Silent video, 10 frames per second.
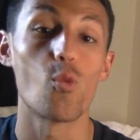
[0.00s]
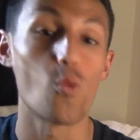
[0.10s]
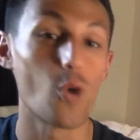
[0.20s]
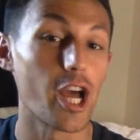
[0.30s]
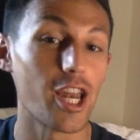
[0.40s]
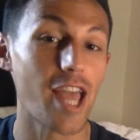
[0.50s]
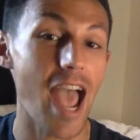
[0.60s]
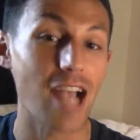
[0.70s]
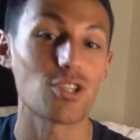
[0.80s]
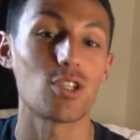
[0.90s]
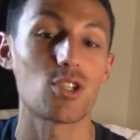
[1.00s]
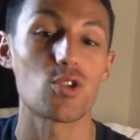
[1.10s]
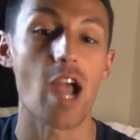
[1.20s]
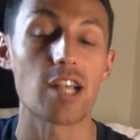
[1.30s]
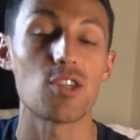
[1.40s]
what actually
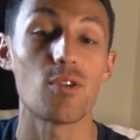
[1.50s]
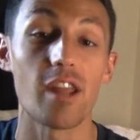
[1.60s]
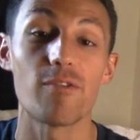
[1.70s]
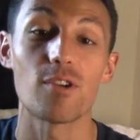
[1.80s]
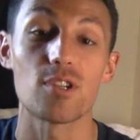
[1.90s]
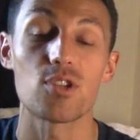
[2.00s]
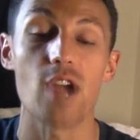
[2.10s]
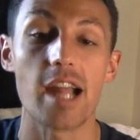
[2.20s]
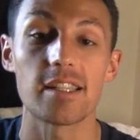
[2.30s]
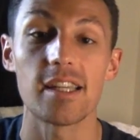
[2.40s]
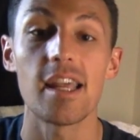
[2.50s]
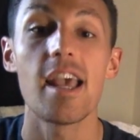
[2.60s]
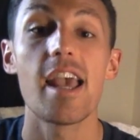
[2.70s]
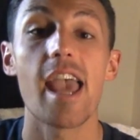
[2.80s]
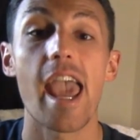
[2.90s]
distracts you and if you're distracted,
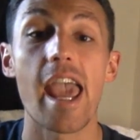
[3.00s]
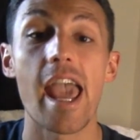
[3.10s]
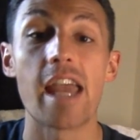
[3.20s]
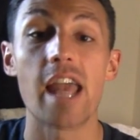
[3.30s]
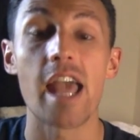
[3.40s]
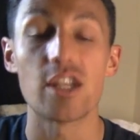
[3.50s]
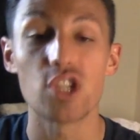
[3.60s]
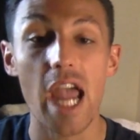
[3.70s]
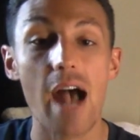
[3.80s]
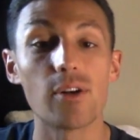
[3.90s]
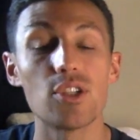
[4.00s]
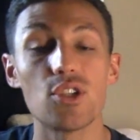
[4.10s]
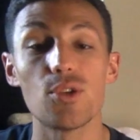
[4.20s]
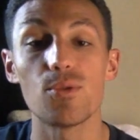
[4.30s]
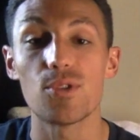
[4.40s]
and challenge
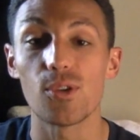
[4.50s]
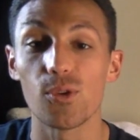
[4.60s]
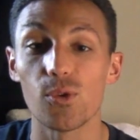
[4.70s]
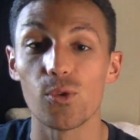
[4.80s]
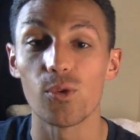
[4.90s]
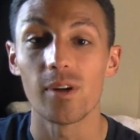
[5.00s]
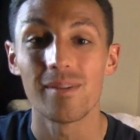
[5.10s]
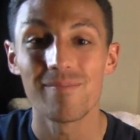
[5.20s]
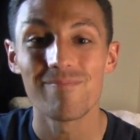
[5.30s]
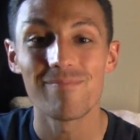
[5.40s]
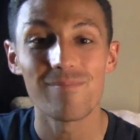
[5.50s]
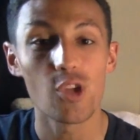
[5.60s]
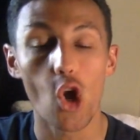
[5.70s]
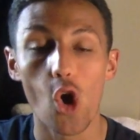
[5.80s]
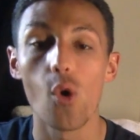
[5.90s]
you to
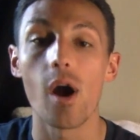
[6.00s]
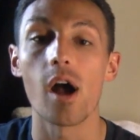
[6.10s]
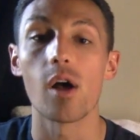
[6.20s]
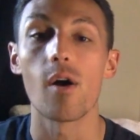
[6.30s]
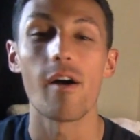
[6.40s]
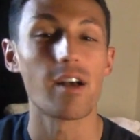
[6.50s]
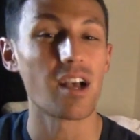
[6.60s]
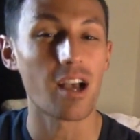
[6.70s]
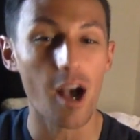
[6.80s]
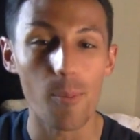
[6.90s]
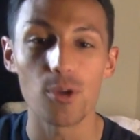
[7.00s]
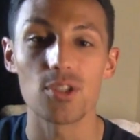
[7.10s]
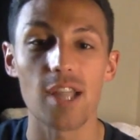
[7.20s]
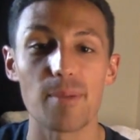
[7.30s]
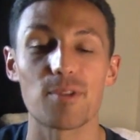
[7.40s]
go a couple
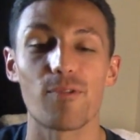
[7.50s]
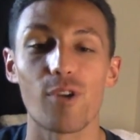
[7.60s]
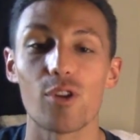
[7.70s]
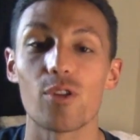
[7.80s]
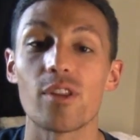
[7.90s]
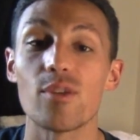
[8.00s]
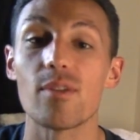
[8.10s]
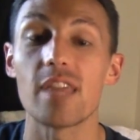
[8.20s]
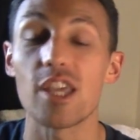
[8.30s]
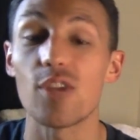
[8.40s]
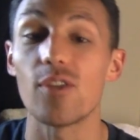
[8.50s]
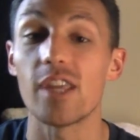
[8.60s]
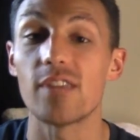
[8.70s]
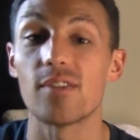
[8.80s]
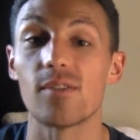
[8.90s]
steps further than you think you
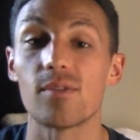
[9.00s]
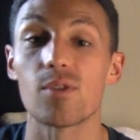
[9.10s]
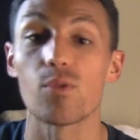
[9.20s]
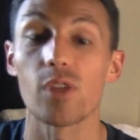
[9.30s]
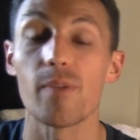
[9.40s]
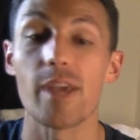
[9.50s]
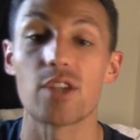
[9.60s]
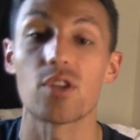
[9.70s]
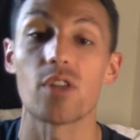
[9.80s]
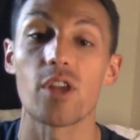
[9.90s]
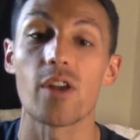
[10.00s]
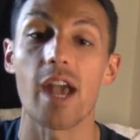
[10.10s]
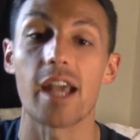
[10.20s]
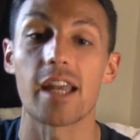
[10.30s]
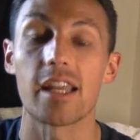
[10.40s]
need to really make sure that you're
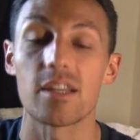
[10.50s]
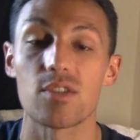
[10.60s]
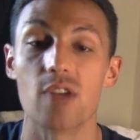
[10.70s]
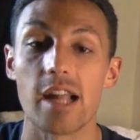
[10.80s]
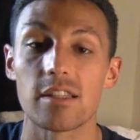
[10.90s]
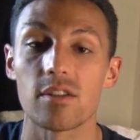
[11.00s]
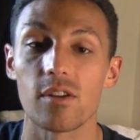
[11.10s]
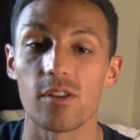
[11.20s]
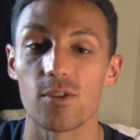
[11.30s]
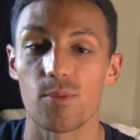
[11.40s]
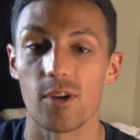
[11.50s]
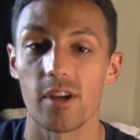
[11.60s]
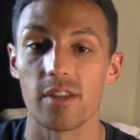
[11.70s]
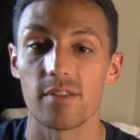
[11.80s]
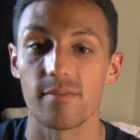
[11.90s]
not going to get distracted during those
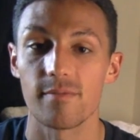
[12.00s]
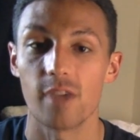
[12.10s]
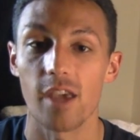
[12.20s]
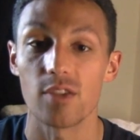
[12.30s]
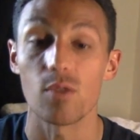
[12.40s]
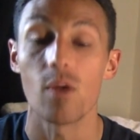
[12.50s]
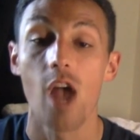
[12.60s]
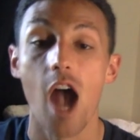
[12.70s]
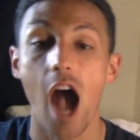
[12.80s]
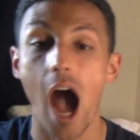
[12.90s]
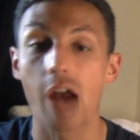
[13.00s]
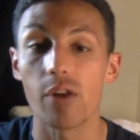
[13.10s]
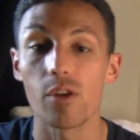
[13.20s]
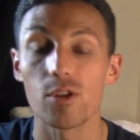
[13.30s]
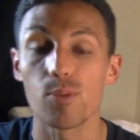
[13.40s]
periods. Okay, so honor
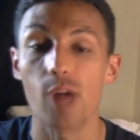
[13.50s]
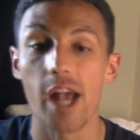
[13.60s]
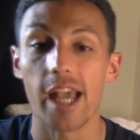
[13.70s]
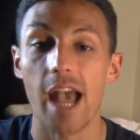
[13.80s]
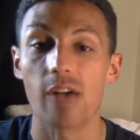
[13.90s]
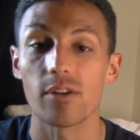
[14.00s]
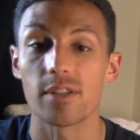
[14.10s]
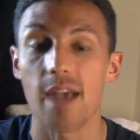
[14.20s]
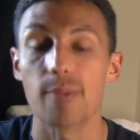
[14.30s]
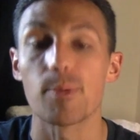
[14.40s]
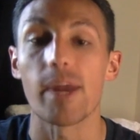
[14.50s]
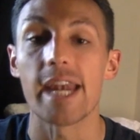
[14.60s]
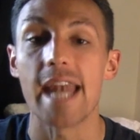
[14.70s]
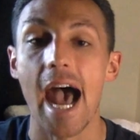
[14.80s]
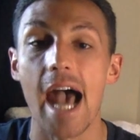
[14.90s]
those block calendar times by
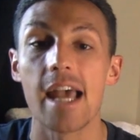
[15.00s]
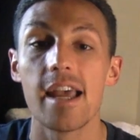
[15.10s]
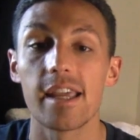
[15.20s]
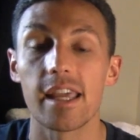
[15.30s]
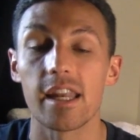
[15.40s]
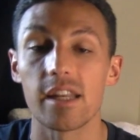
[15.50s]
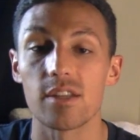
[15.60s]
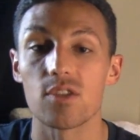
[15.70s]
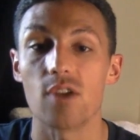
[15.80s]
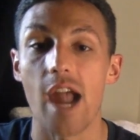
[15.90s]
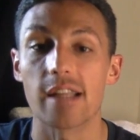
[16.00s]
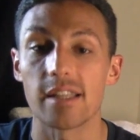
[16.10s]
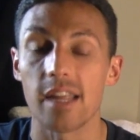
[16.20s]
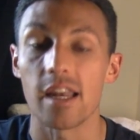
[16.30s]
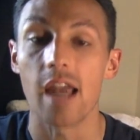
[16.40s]
not getting
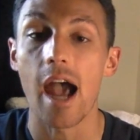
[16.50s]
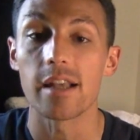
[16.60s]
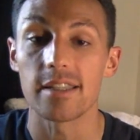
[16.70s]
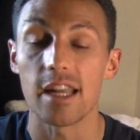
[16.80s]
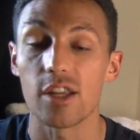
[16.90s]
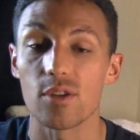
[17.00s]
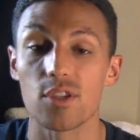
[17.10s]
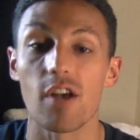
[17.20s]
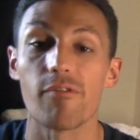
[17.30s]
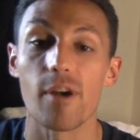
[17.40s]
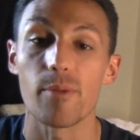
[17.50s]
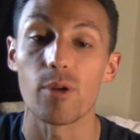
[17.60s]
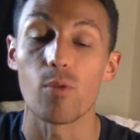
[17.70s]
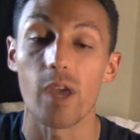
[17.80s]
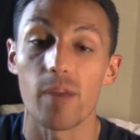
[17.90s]
distracted and not setting yourself up in
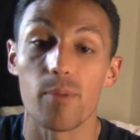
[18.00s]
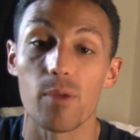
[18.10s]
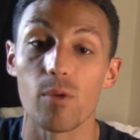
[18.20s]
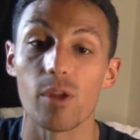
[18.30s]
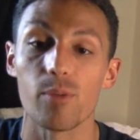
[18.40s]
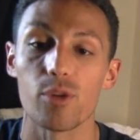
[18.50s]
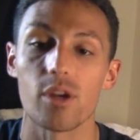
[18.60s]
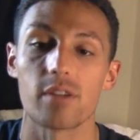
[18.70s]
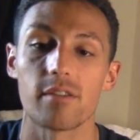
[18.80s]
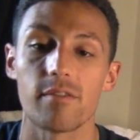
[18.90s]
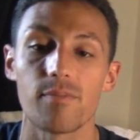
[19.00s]
a way to be really productive.